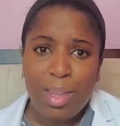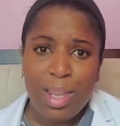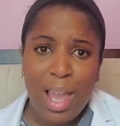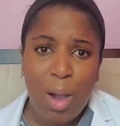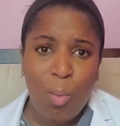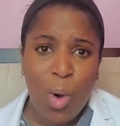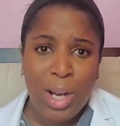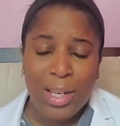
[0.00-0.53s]

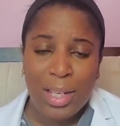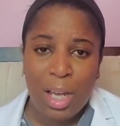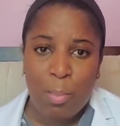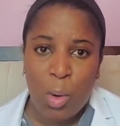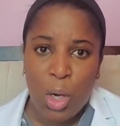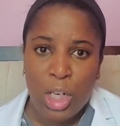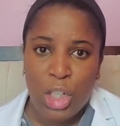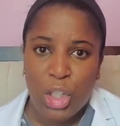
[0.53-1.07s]
I wanted to come
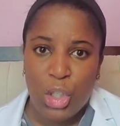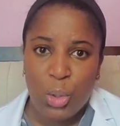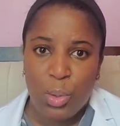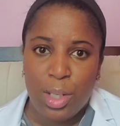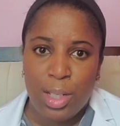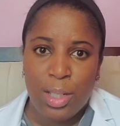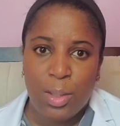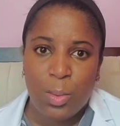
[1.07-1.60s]
on and do
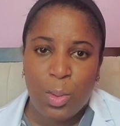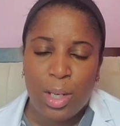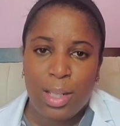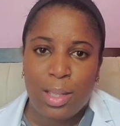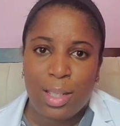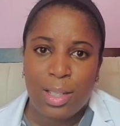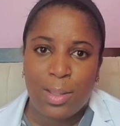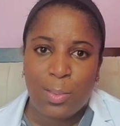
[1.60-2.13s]
this
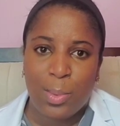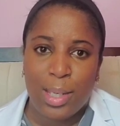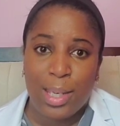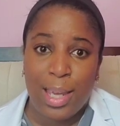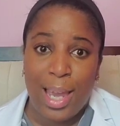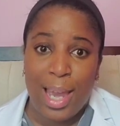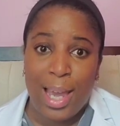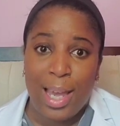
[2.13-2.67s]
one this week
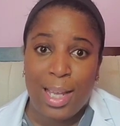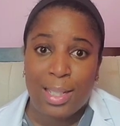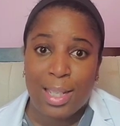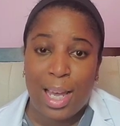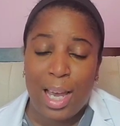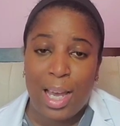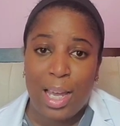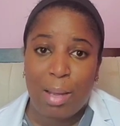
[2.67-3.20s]
as
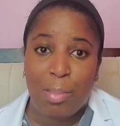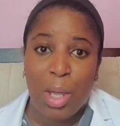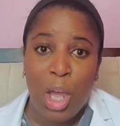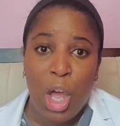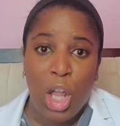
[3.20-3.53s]
I'm